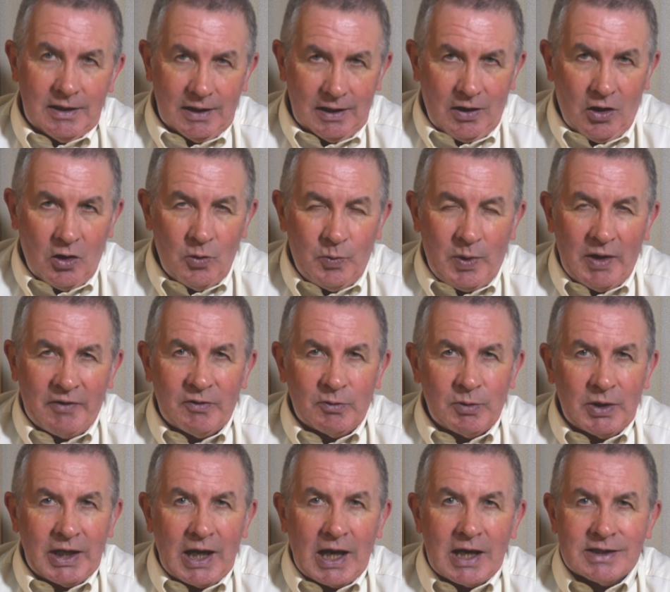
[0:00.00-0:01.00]
hope
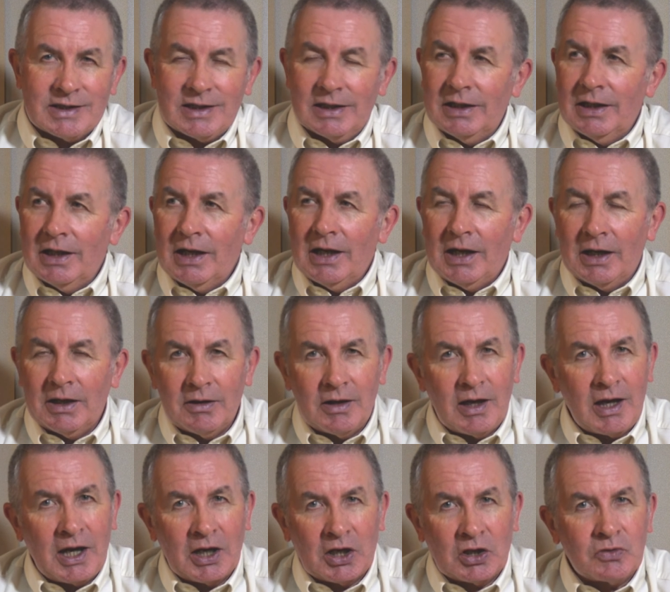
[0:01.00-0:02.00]
everybody has a
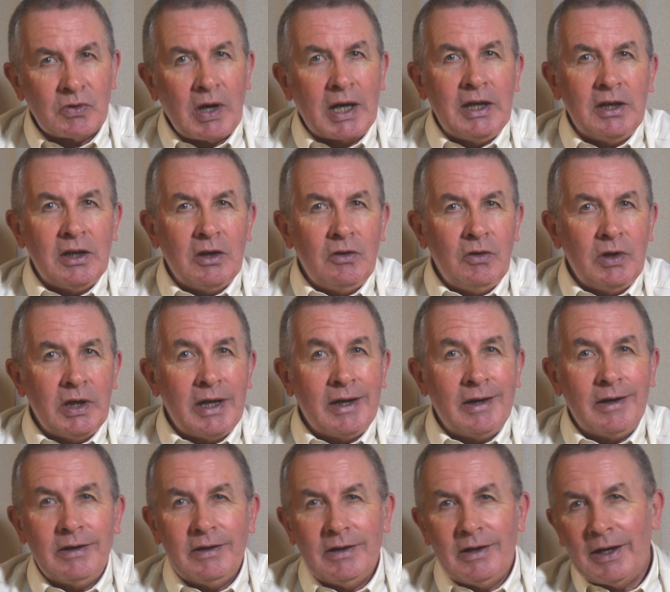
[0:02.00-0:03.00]
great New
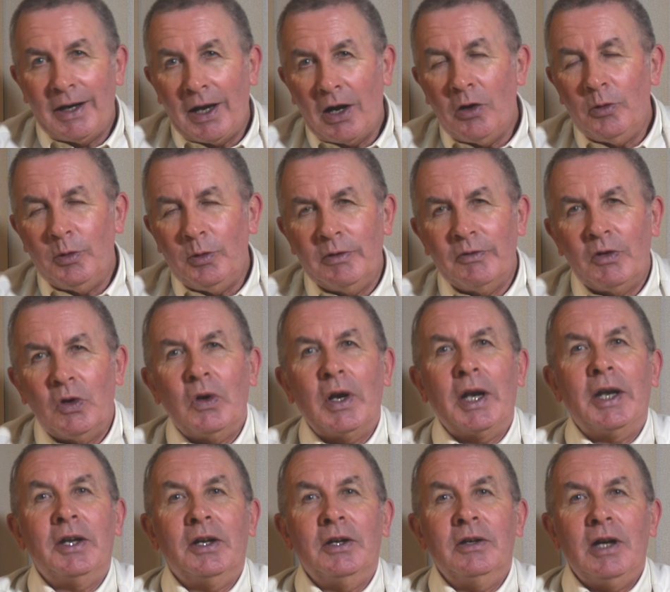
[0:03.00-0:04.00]
Year, and I hope you've all
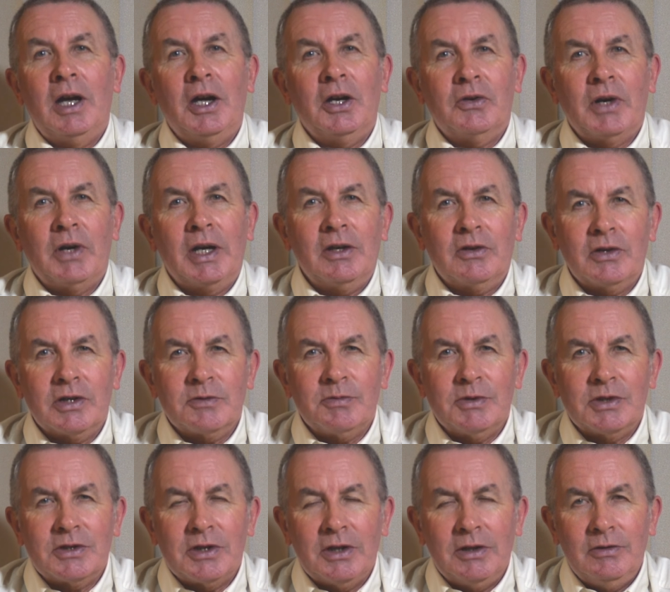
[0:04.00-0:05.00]
had a great
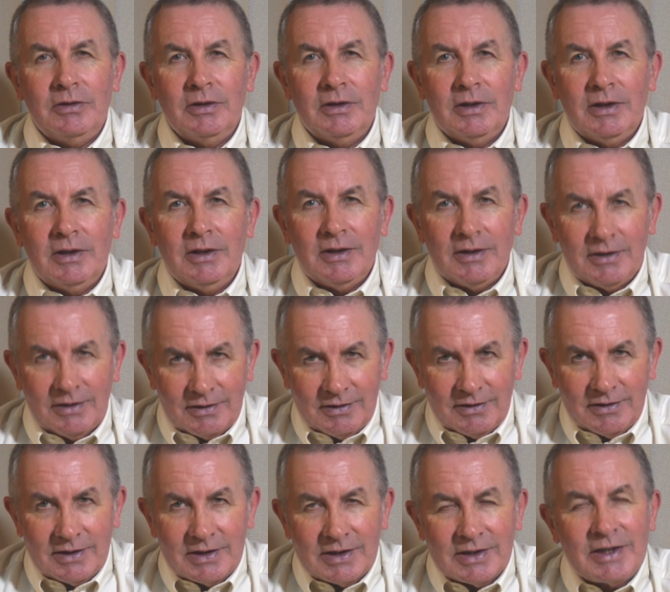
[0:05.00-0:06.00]
Christmas too.
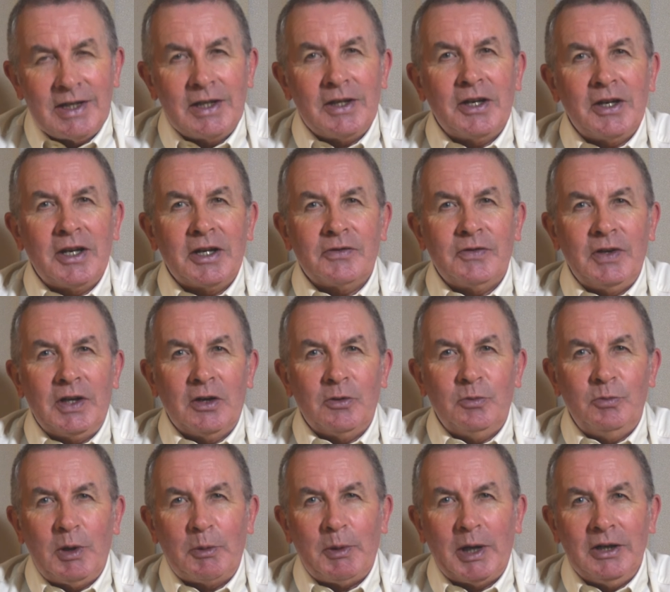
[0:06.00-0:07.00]
See you in the next video.
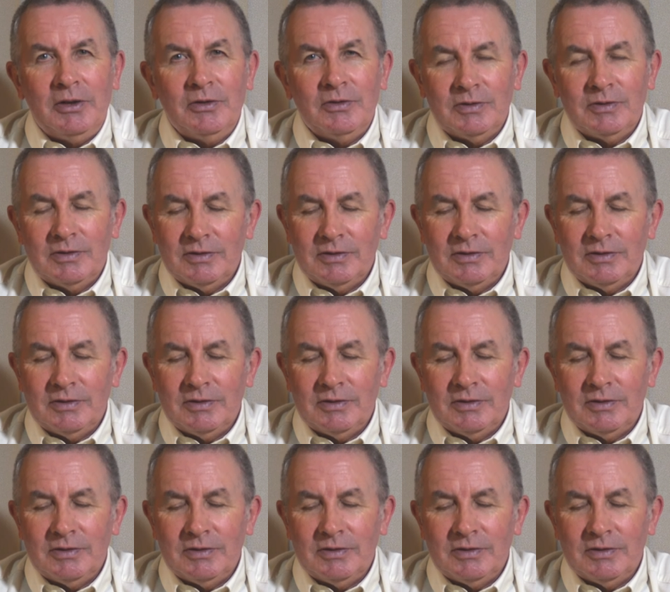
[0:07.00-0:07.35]
Bye bye.